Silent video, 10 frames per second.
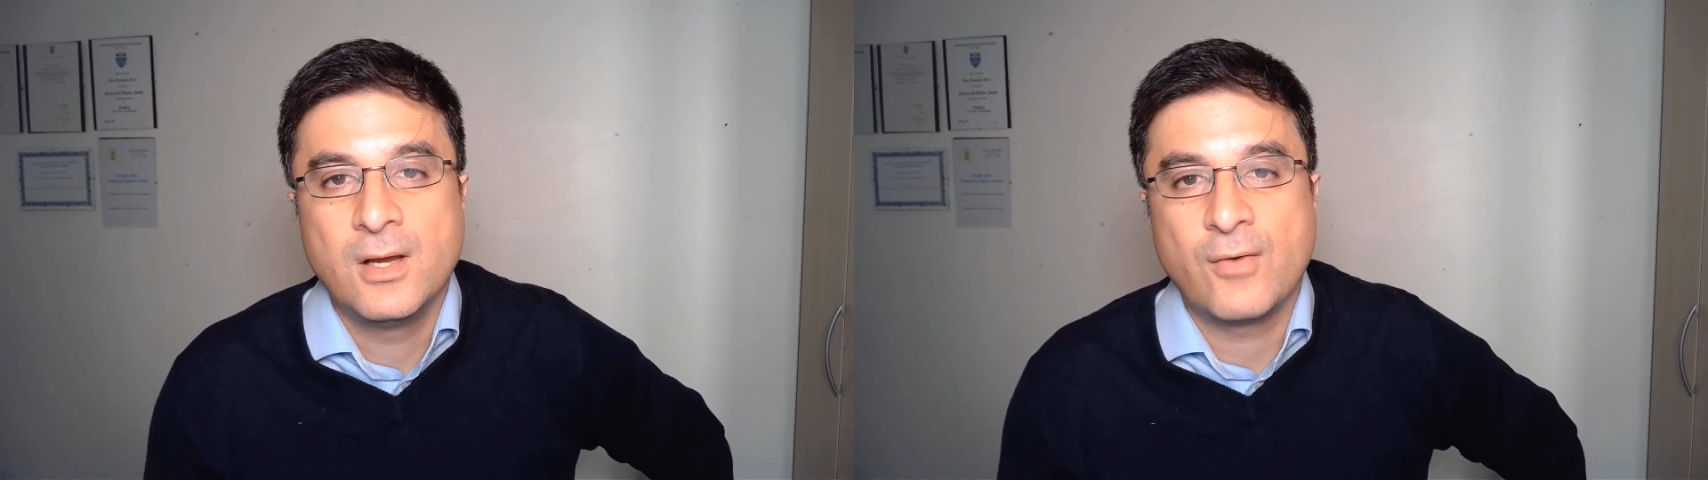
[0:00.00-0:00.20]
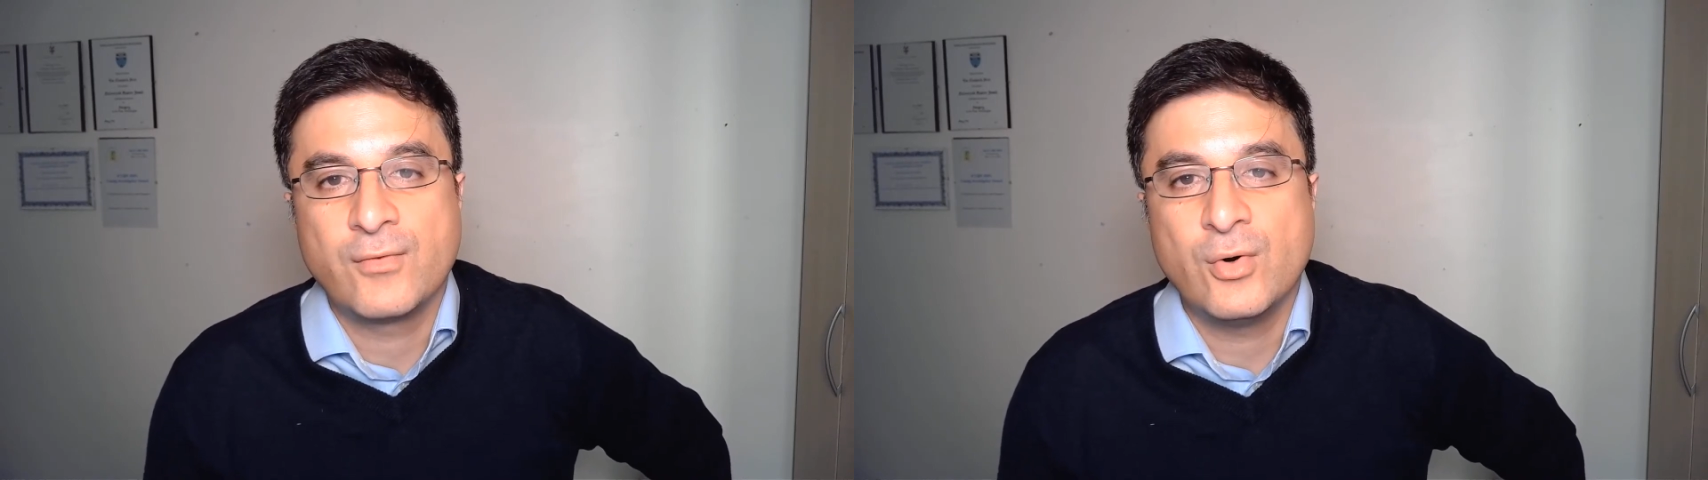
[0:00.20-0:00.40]

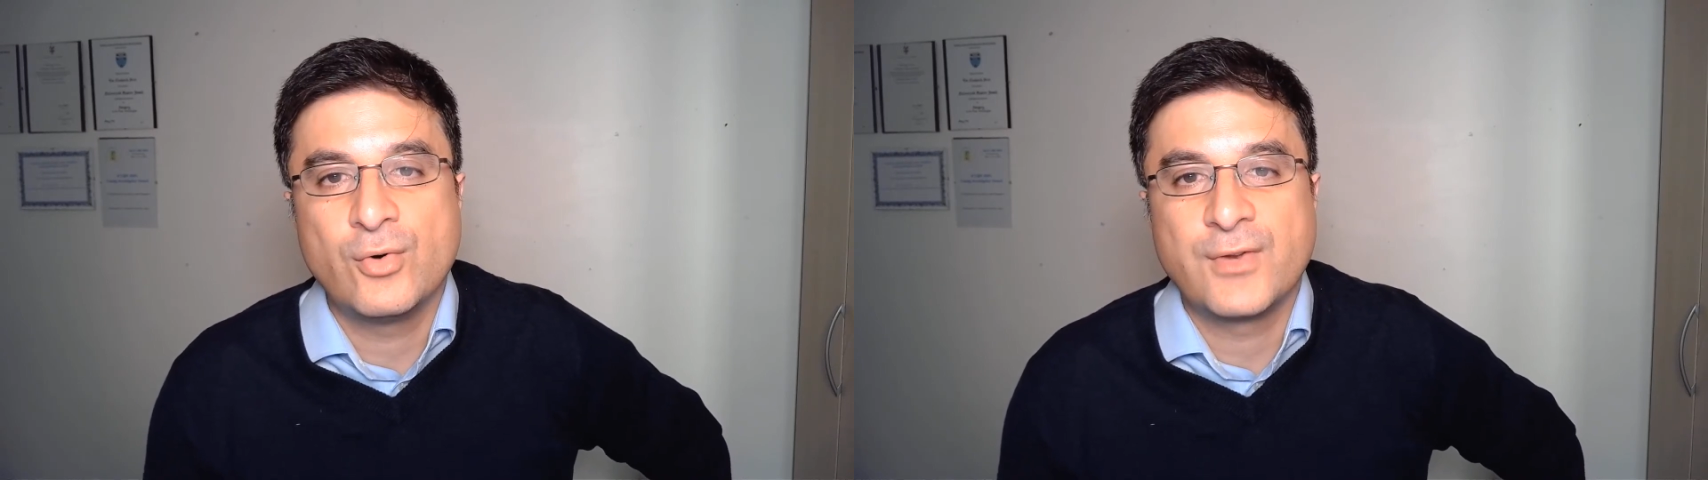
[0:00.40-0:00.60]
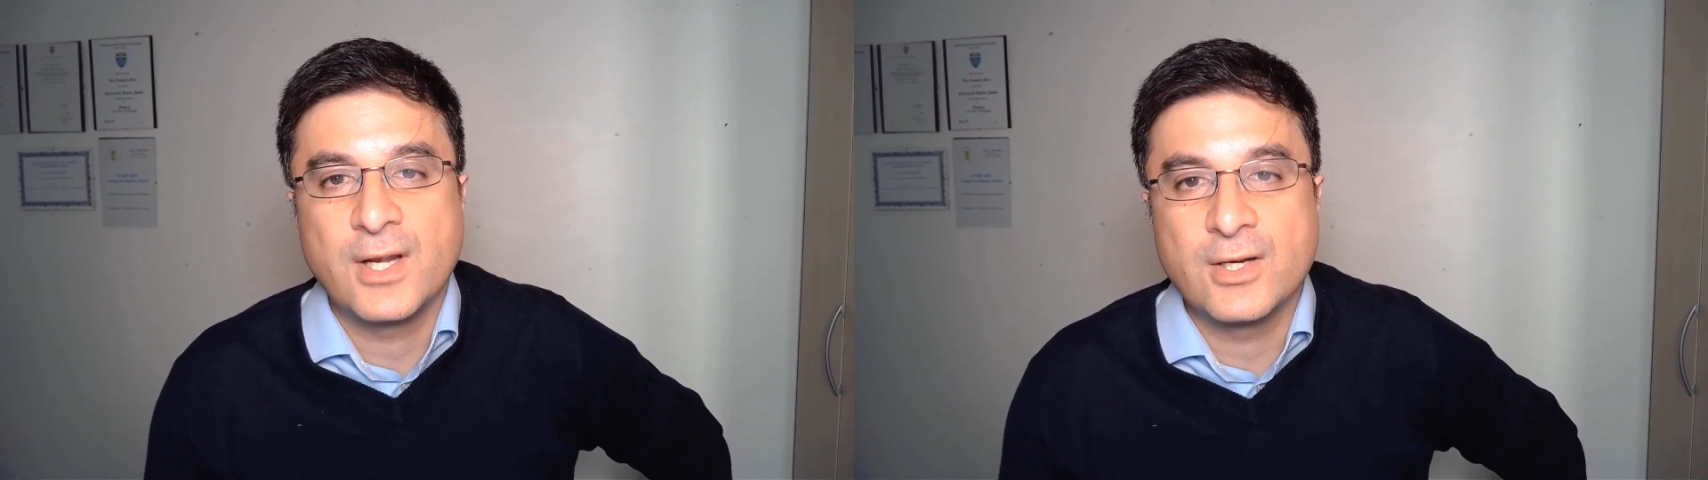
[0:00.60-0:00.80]
Of
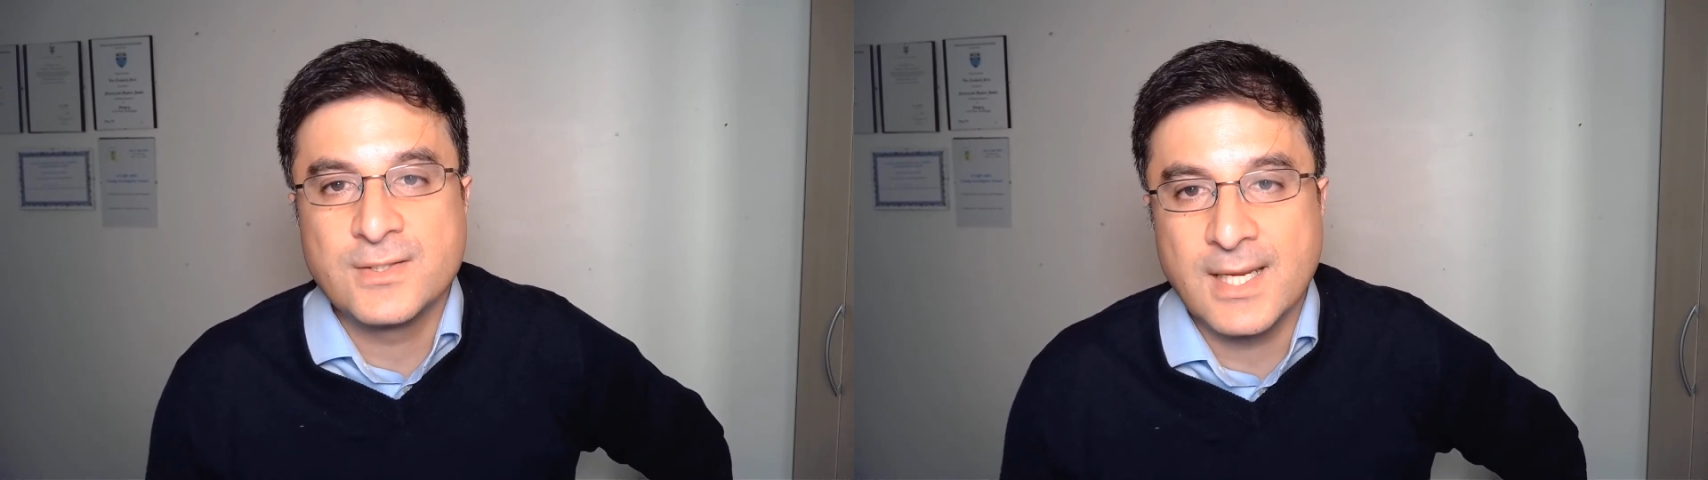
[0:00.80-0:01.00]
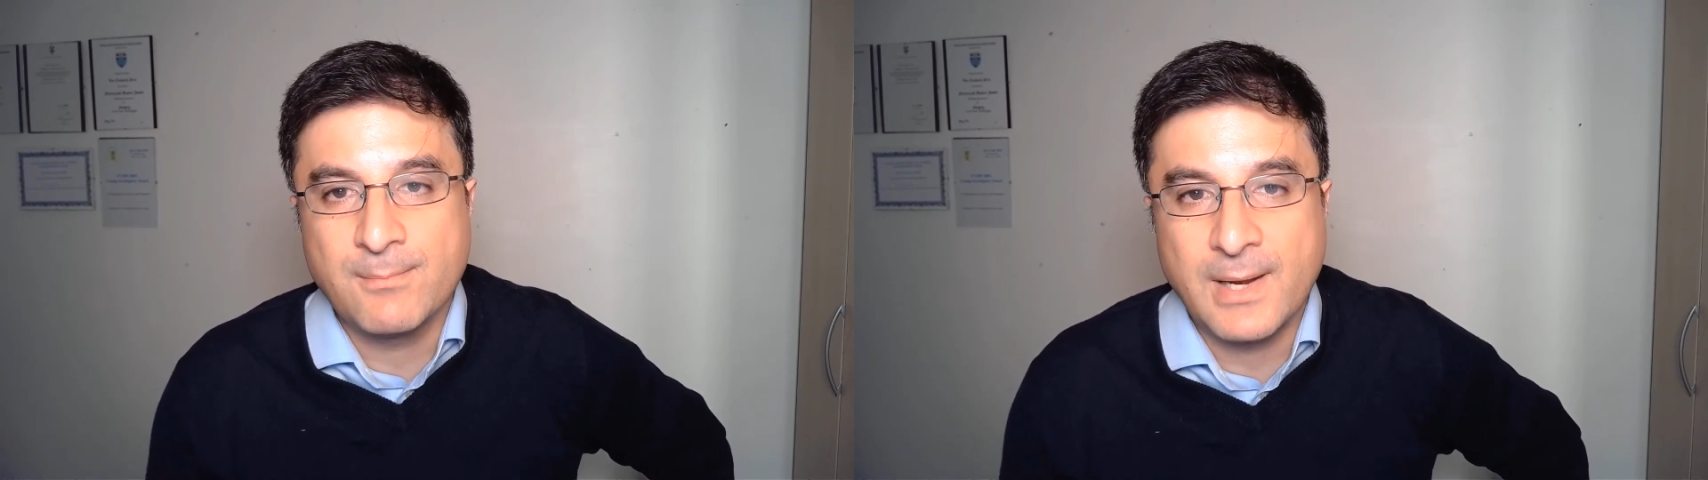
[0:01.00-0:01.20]
course, in a
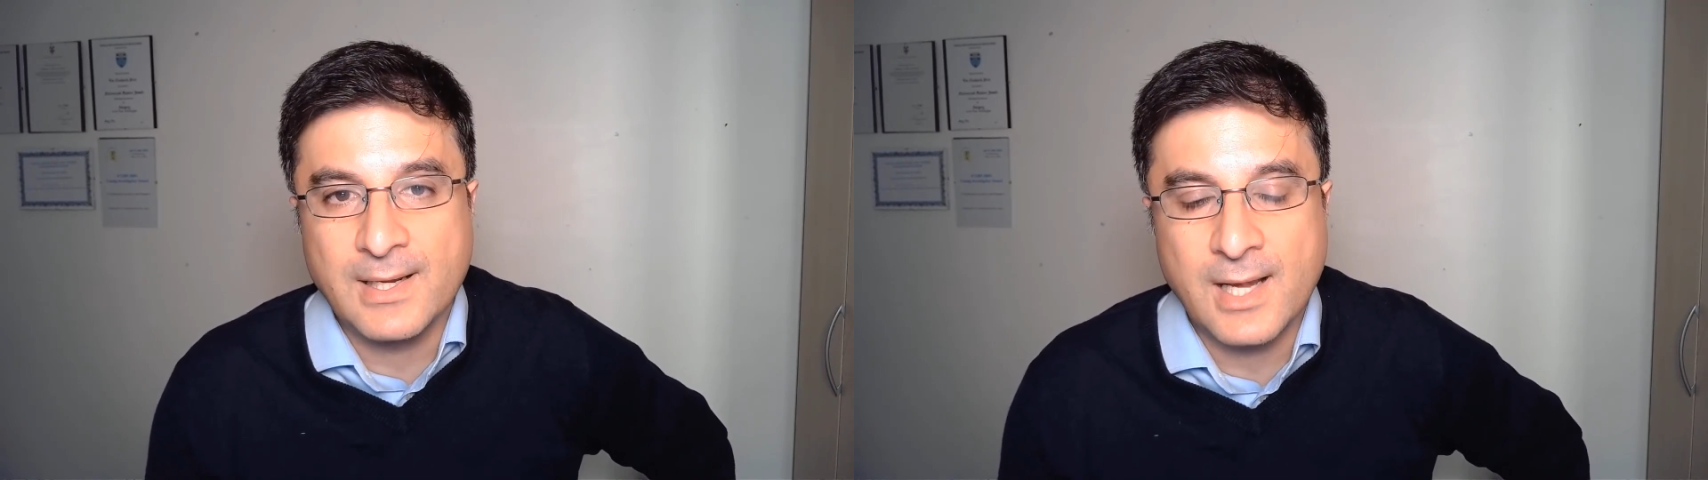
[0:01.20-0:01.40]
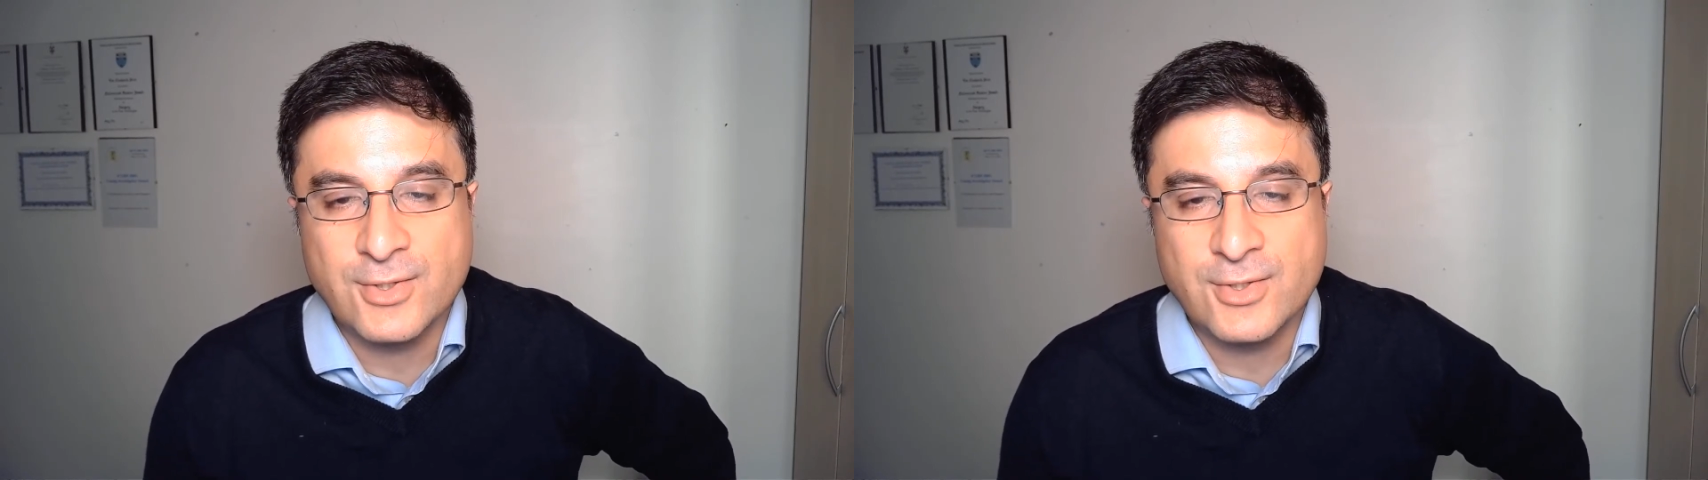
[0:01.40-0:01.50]
Zing medical